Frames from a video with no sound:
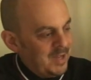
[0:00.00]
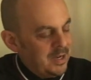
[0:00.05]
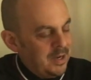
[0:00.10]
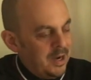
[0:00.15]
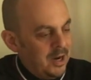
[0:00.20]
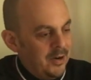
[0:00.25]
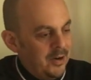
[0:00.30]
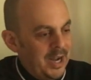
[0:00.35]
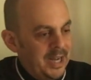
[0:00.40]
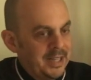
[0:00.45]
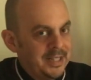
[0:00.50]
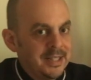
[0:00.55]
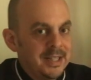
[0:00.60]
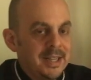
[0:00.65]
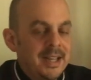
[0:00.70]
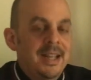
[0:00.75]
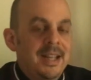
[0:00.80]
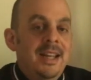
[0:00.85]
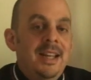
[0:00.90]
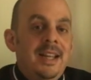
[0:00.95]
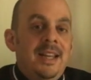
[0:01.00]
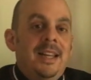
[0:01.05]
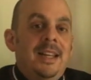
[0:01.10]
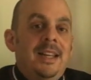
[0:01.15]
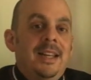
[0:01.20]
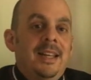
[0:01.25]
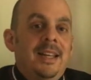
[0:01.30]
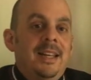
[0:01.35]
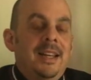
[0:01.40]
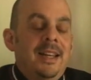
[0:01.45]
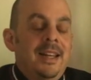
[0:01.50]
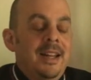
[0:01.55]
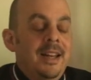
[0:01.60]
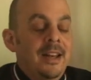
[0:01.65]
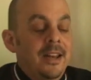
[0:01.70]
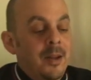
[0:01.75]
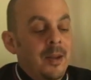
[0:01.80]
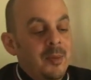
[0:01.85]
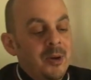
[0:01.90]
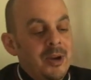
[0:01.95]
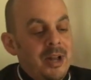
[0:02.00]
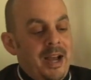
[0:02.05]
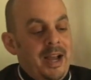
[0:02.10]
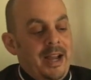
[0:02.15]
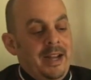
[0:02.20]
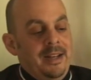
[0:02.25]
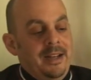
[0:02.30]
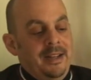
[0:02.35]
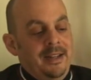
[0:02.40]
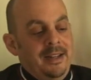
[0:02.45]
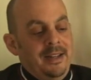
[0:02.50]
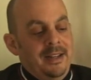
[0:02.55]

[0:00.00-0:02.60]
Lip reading: All right. Number 9.